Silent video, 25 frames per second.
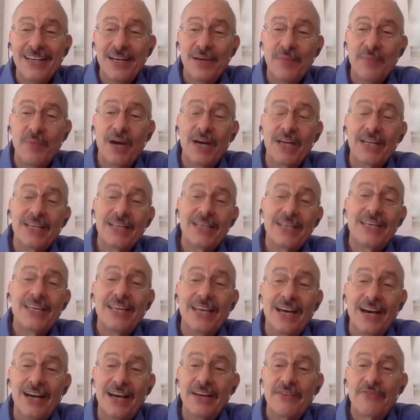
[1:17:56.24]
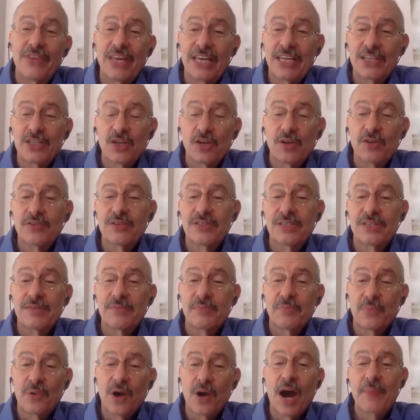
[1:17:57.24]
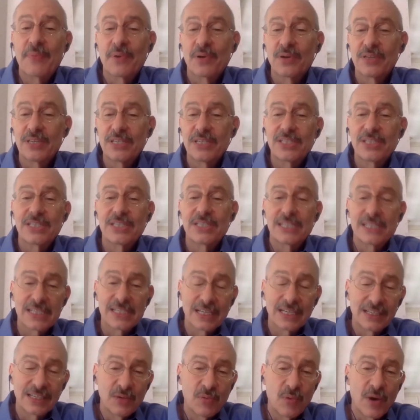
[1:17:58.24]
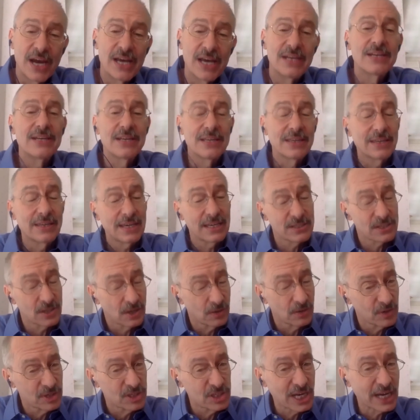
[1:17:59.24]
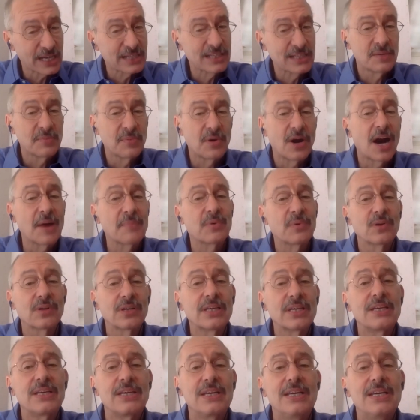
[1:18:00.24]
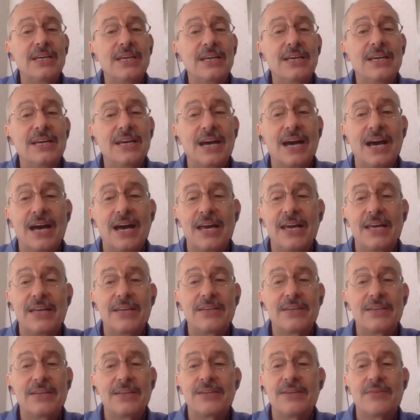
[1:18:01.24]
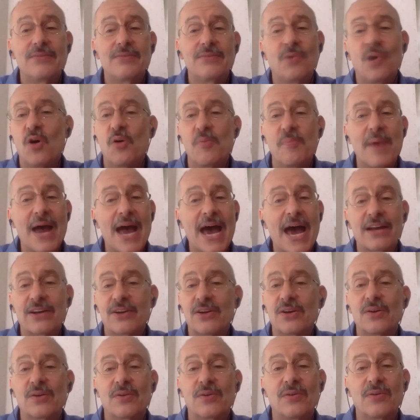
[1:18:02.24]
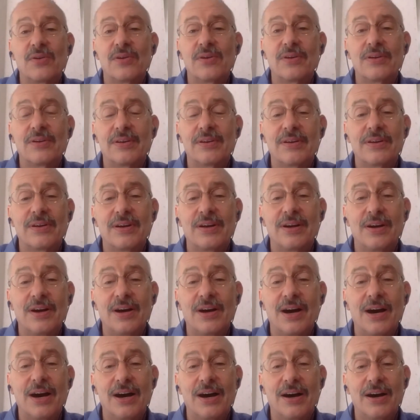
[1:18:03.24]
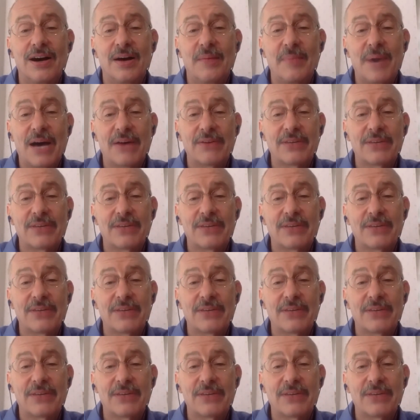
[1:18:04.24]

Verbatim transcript: but it, uh, if things are properly statistically weighted and things are rejected properly uh, it won't matter uh, about